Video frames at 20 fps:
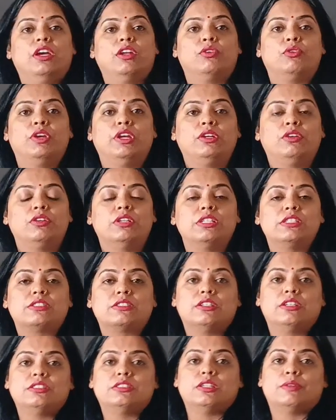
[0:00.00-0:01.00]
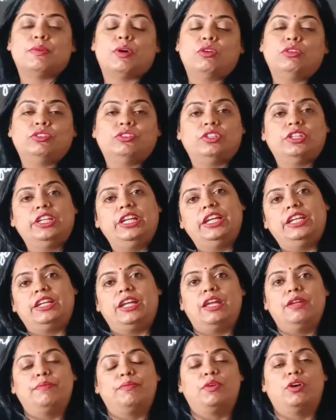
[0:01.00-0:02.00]
going to discuss about three
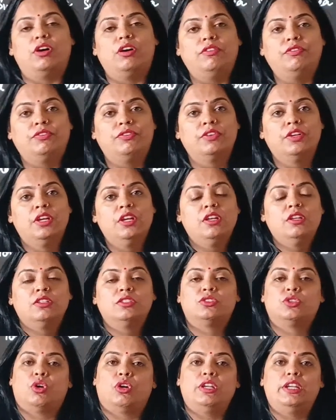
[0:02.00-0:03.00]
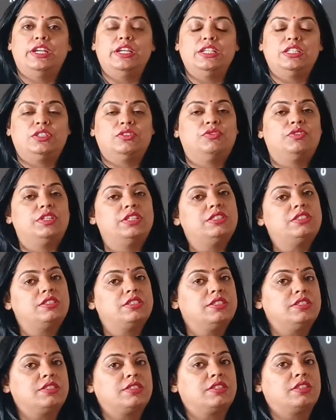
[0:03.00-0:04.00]
type of solids. First
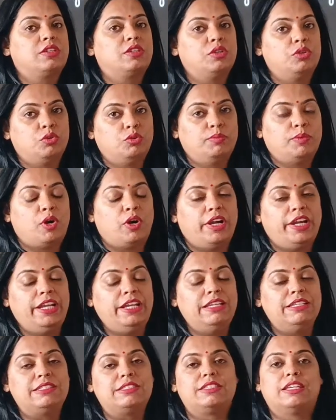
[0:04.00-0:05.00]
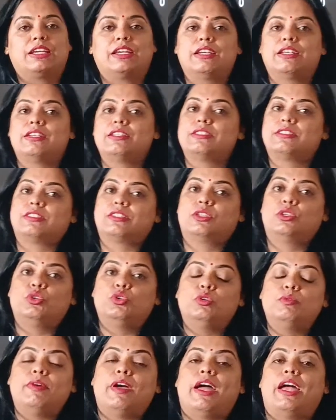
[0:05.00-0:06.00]
is cuboid, second is
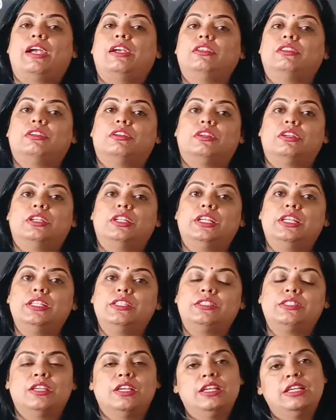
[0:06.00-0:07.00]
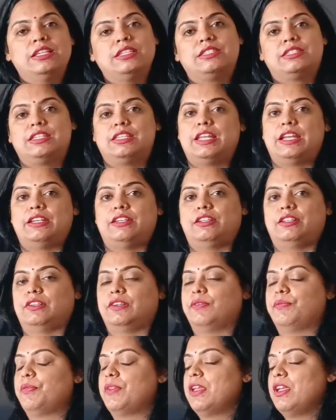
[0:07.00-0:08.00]
cube and third is
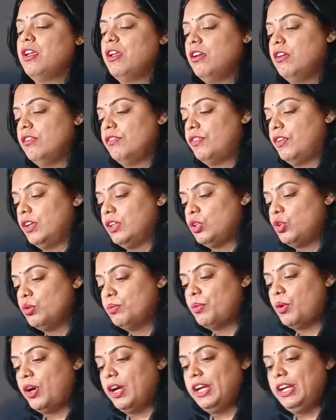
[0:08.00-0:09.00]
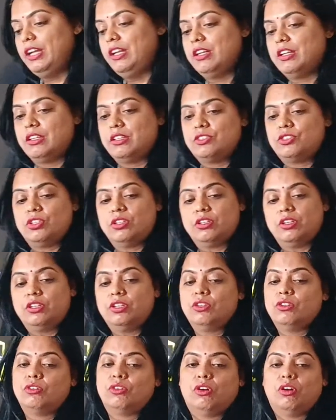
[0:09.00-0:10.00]
cylinder. For cuboid, children,
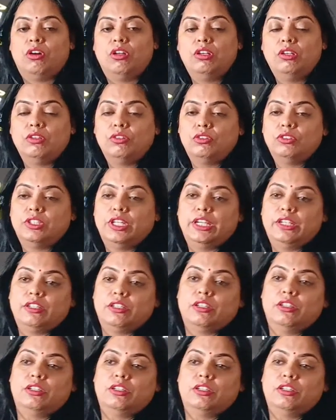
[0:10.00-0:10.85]
you all know that